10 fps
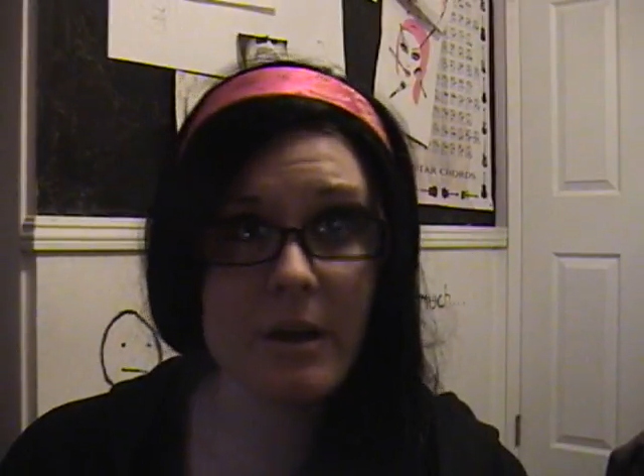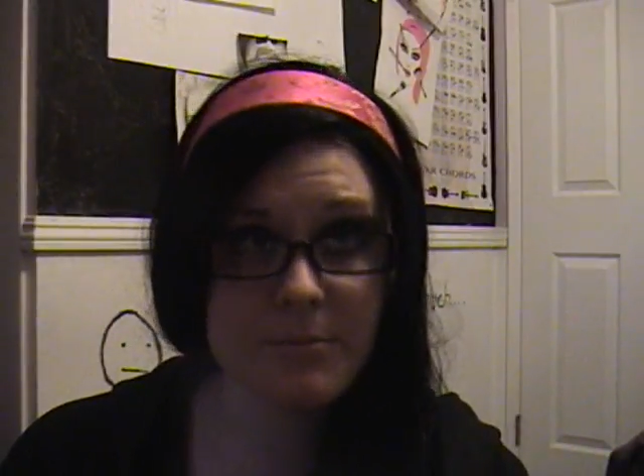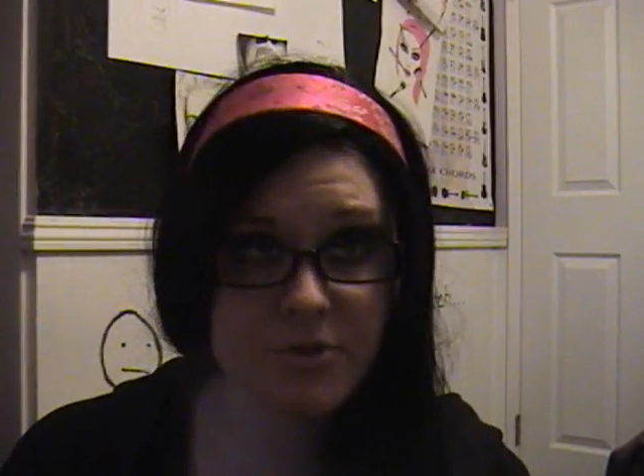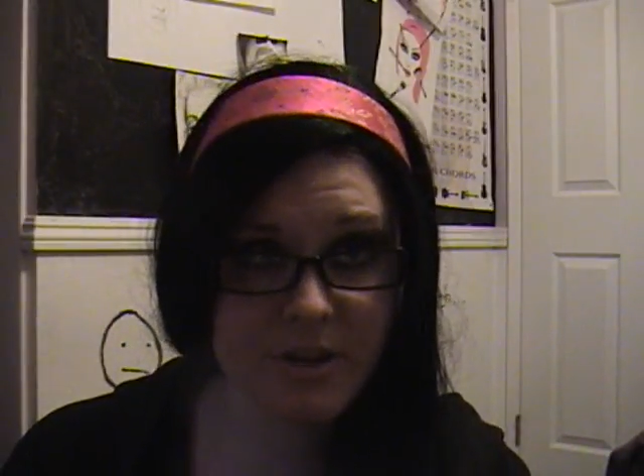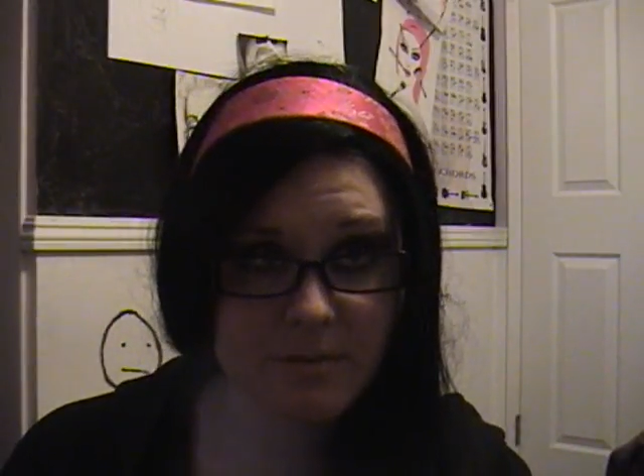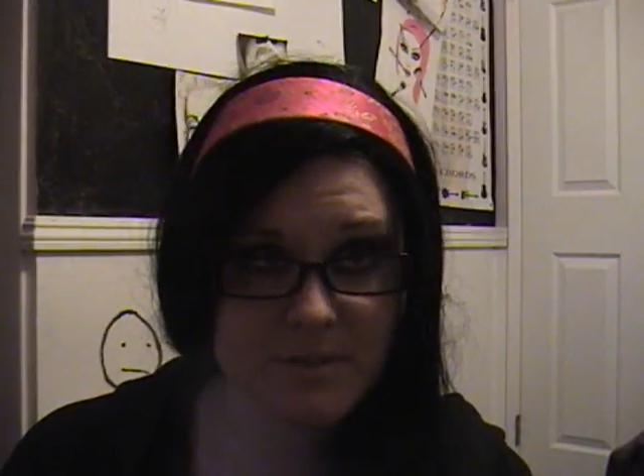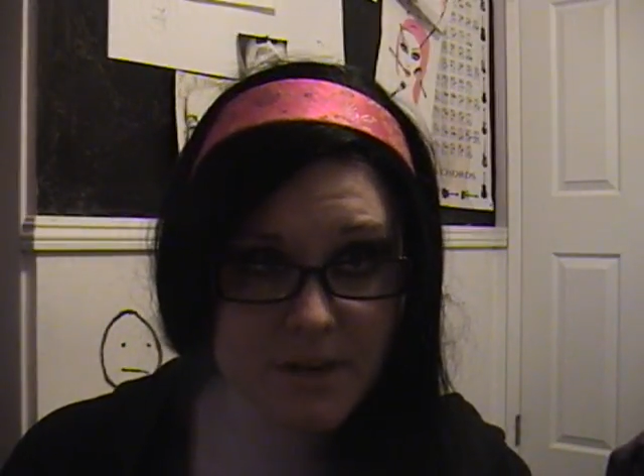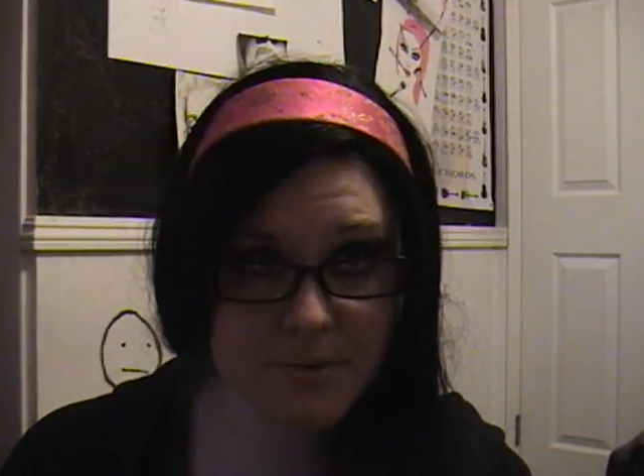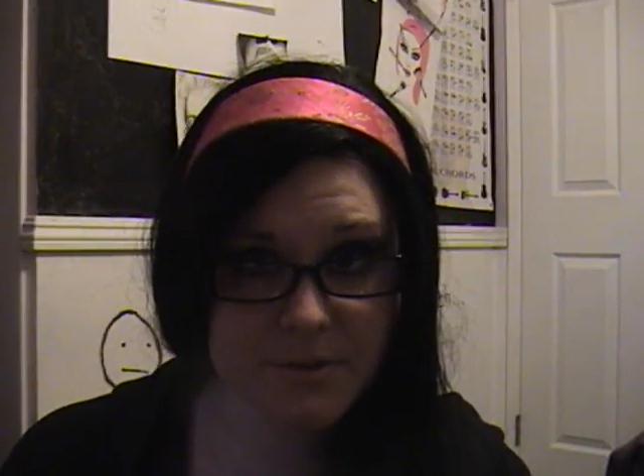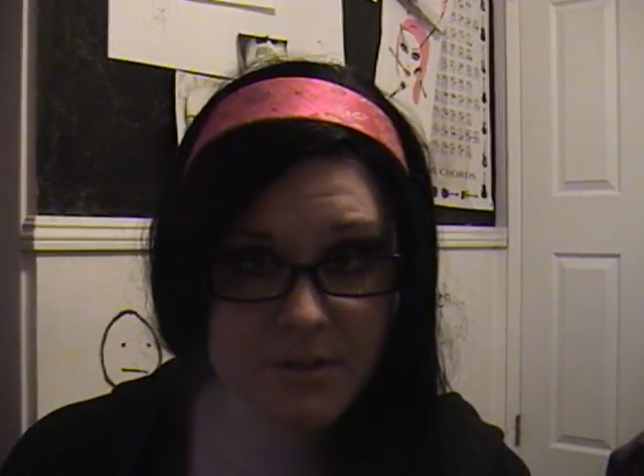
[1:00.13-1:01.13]
on Elm Street comes
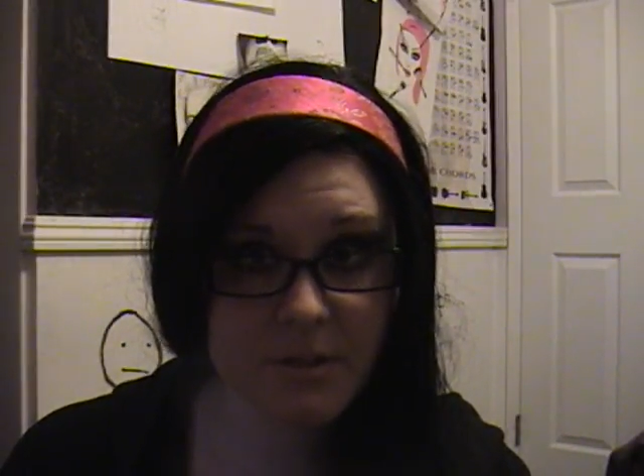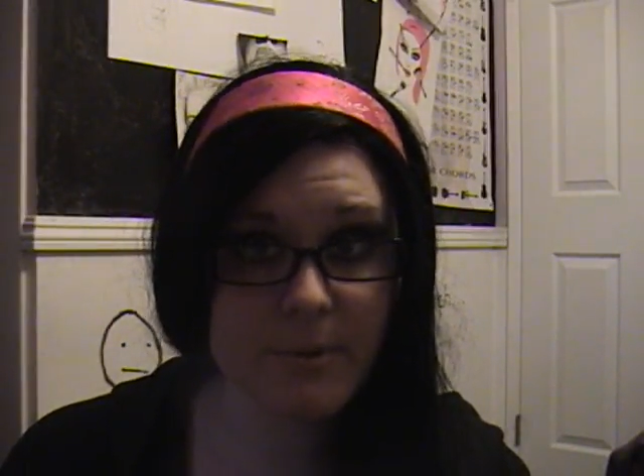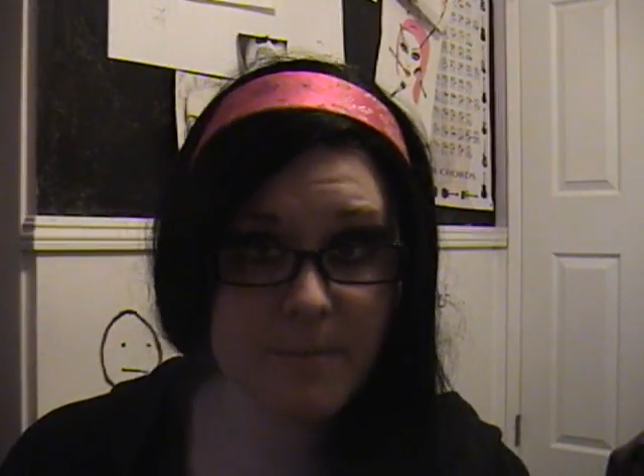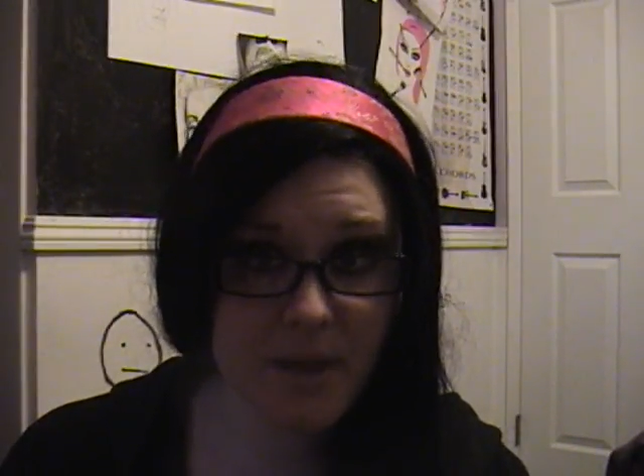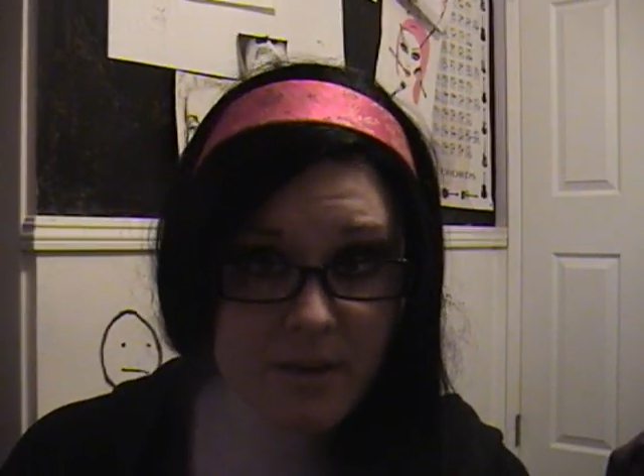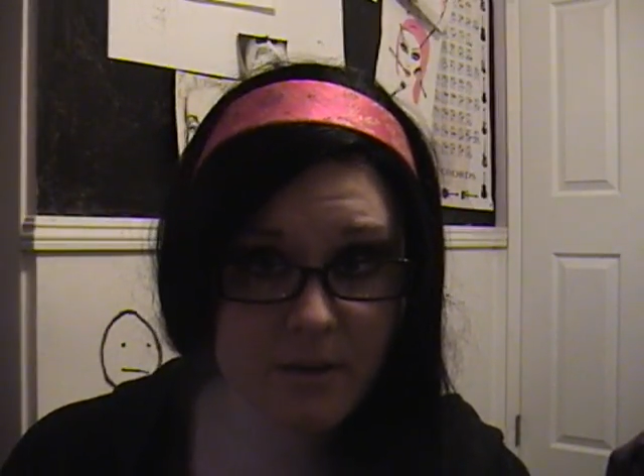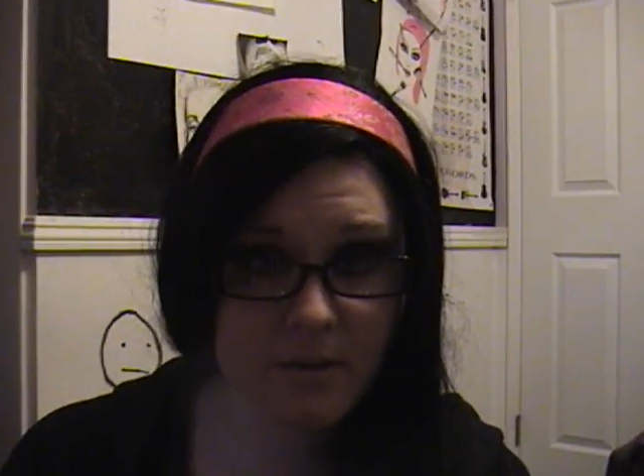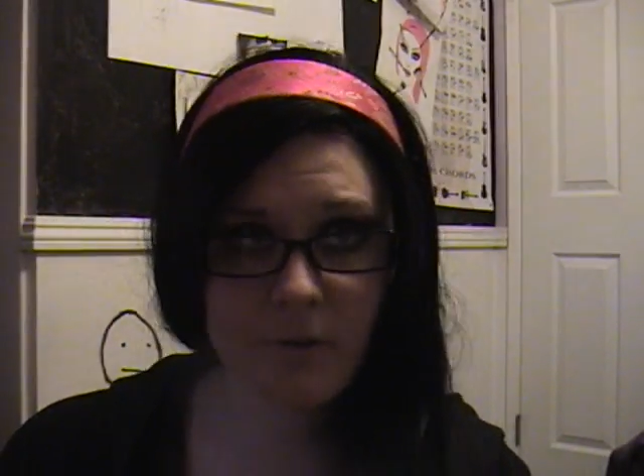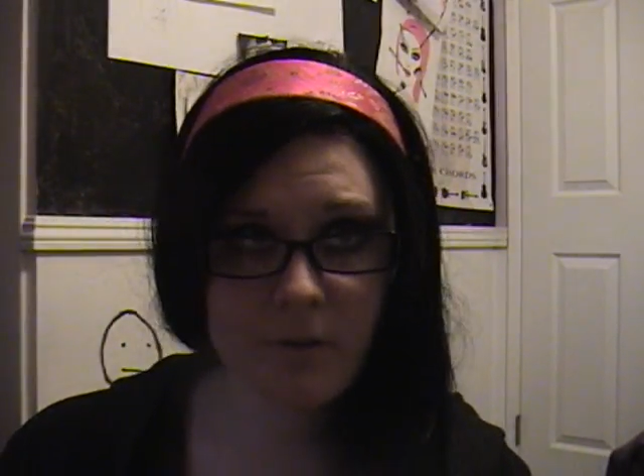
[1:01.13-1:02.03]
out, the remake.